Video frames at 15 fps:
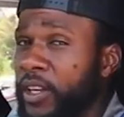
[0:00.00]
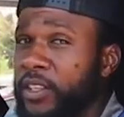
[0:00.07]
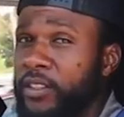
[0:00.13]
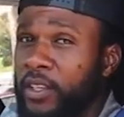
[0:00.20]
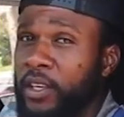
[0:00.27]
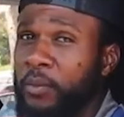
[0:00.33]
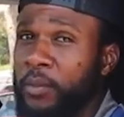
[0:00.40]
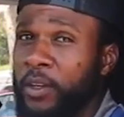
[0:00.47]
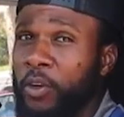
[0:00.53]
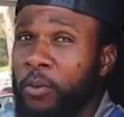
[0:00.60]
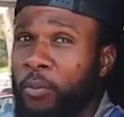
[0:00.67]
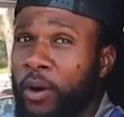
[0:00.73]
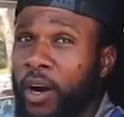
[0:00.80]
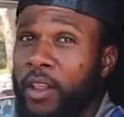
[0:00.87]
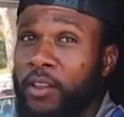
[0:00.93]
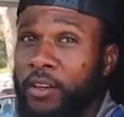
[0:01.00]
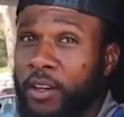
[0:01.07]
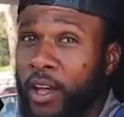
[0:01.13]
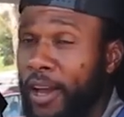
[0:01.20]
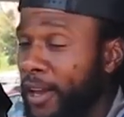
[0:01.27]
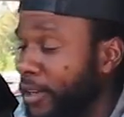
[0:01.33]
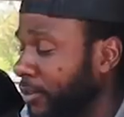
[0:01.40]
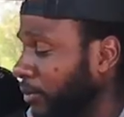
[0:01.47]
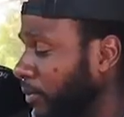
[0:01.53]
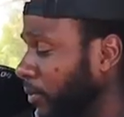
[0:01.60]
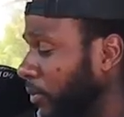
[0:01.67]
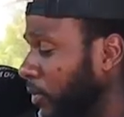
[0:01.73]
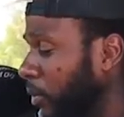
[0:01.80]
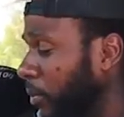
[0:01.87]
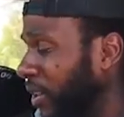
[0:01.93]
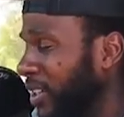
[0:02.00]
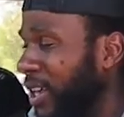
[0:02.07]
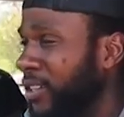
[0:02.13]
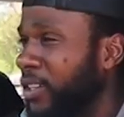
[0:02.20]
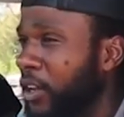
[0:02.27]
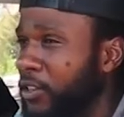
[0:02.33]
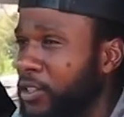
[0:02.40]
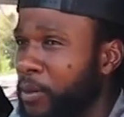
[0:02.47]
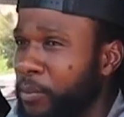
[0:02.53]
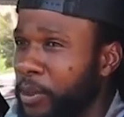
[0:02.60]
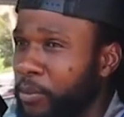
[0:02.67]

And he seemed a little bothered, like, but that's how some